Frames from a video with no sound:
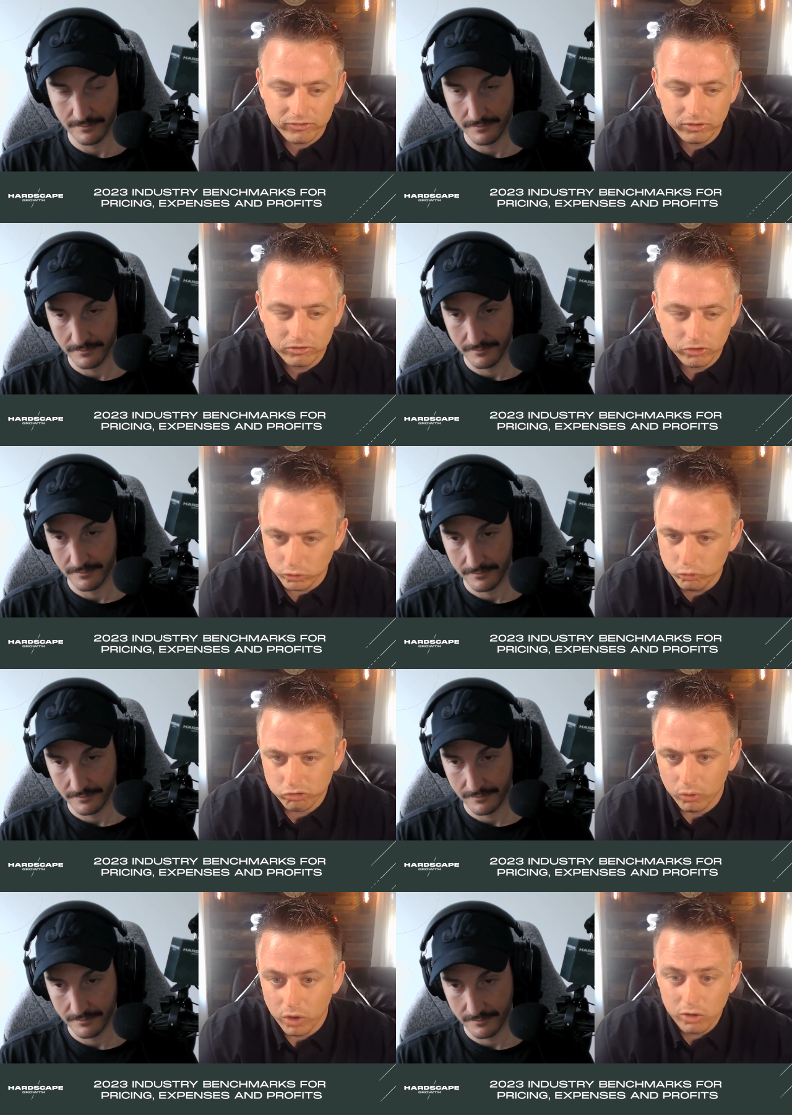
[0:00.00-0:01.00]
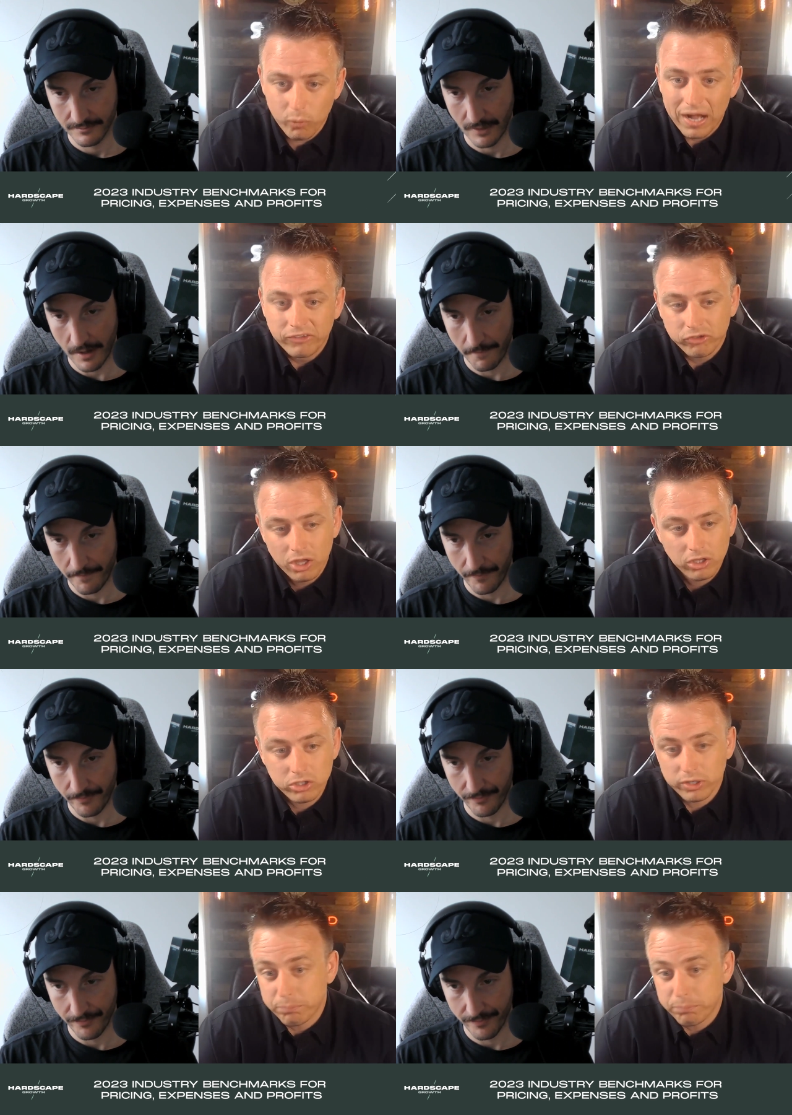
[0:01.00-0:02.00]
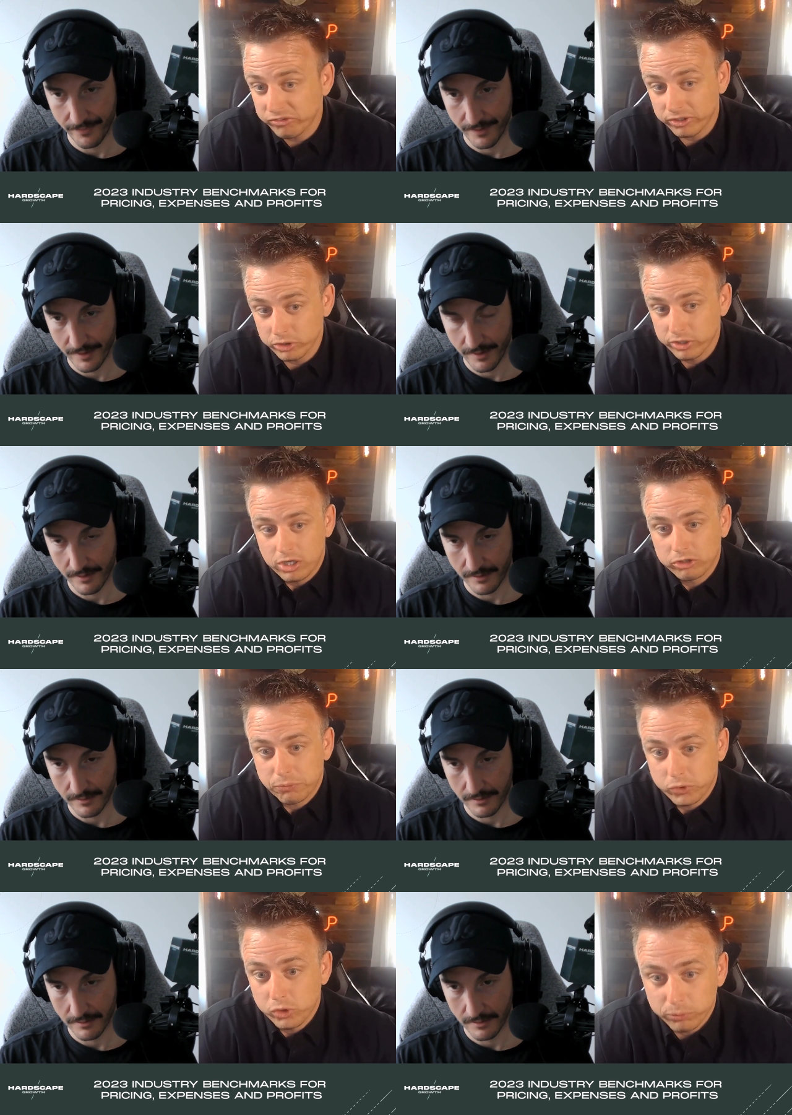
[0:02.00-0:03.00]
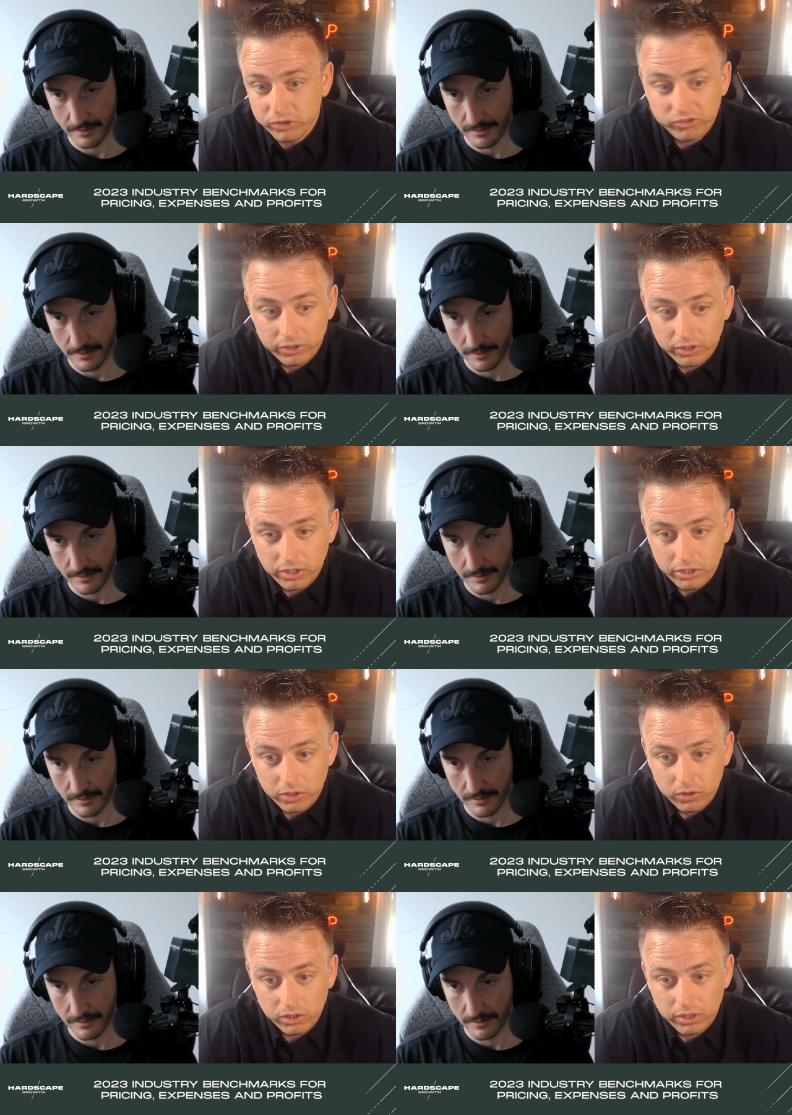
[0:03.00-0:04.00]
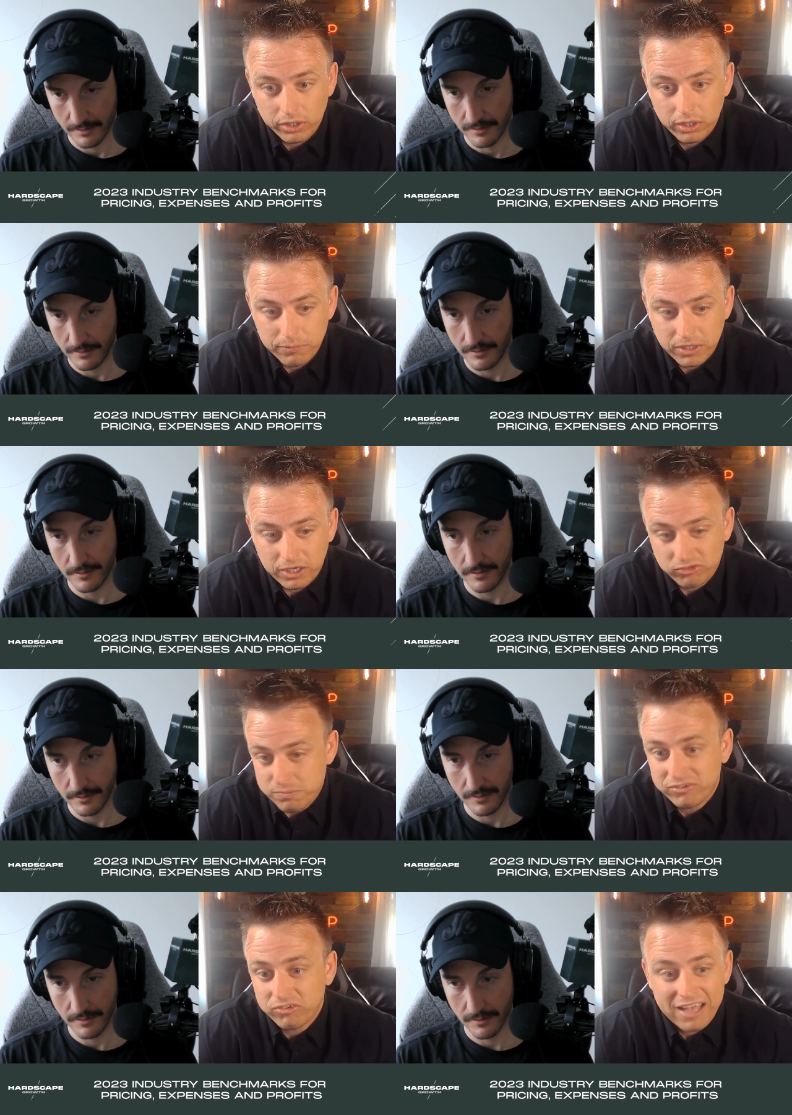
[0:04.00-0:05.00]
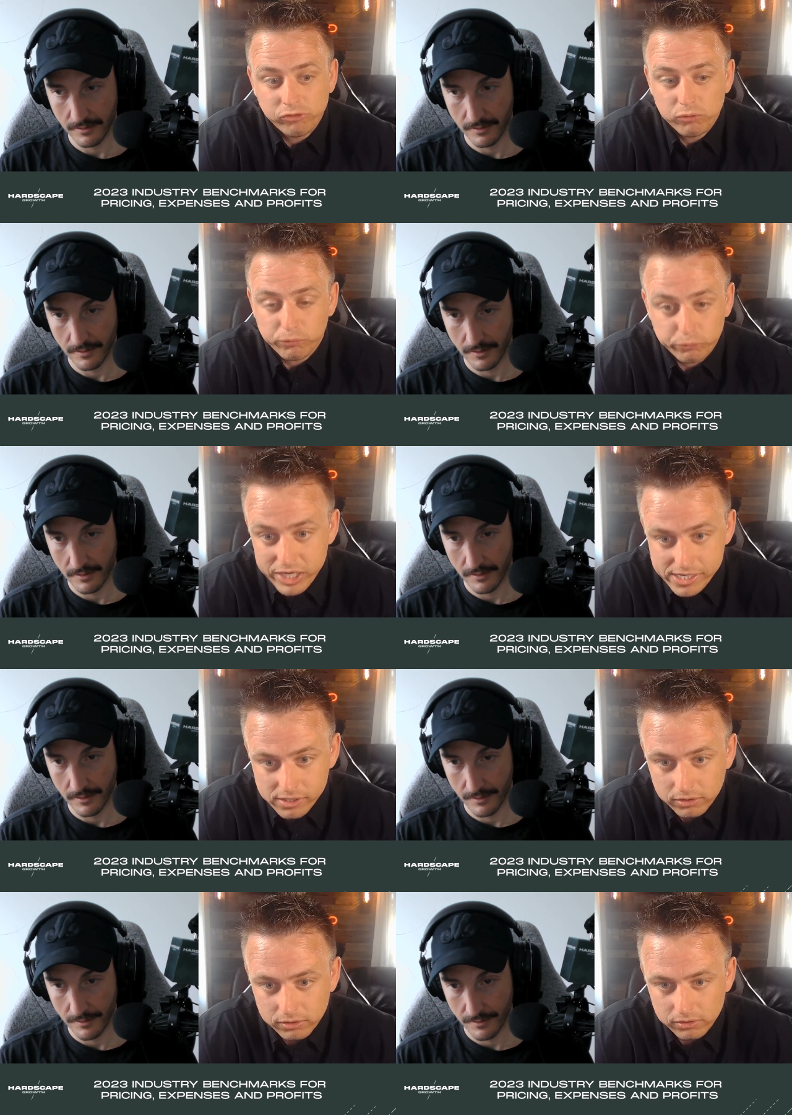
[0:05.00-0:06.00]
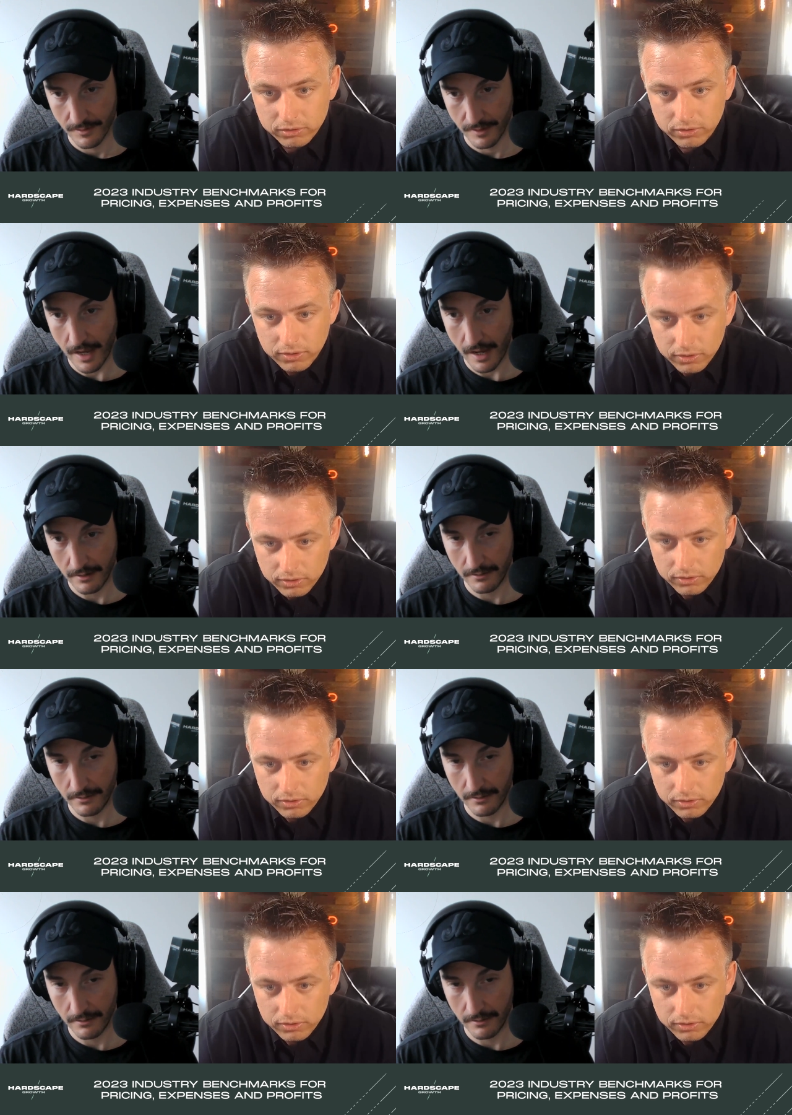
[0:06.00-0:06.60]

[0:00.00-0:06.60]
Speaker 1: to do so. Otherwise, yeah. you're in prison. You're in entrepreneurial prison, and you know because the business has you for free. Yeah,